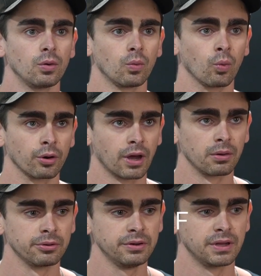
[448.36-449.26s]
workout
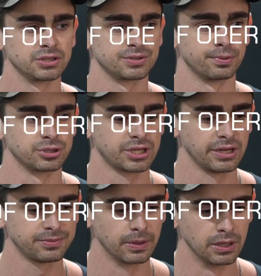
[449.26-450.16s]
really, not just push
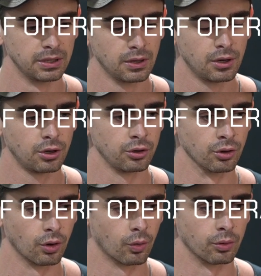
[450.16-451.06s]
days, but
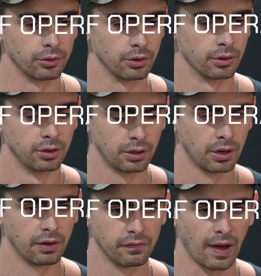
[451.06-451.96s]
your order
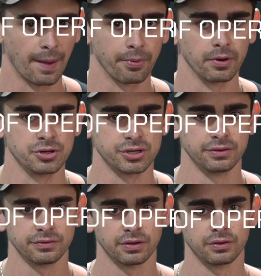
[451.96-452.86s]
of
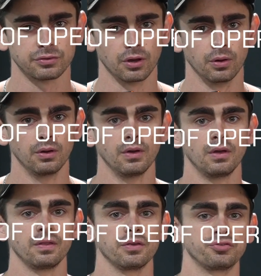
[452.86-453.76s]
operations. So
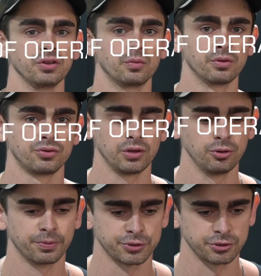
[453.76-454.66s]
the sequence that you
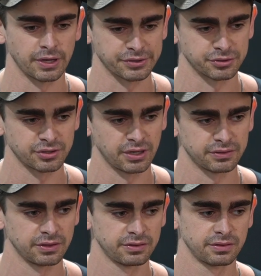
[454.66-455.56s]
put your
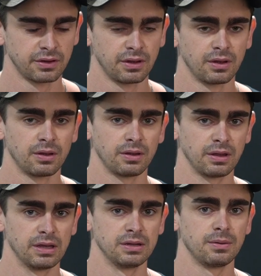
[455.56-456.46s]
exercises
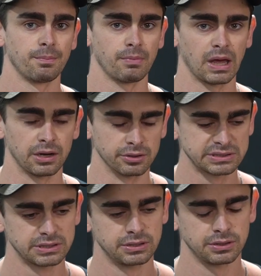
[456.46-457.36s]
in
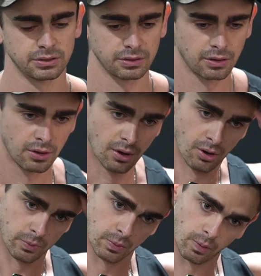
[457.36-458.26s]
matters.
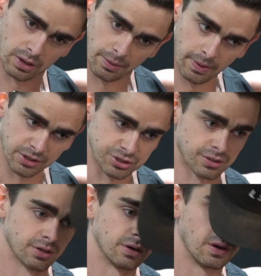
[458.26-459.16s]
We want to make
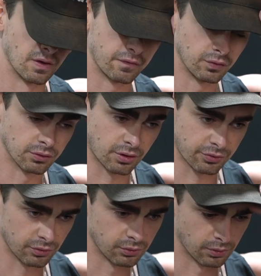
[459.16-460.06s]
sure, if you look
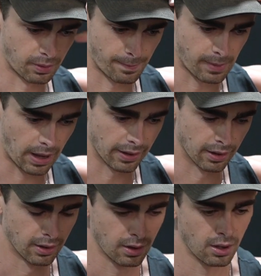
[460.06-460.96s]
through my
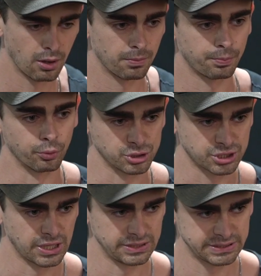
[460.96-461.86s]
push
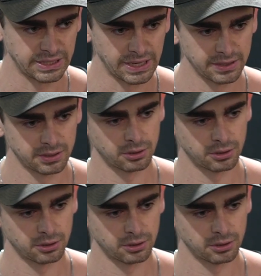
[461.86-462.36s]
day today,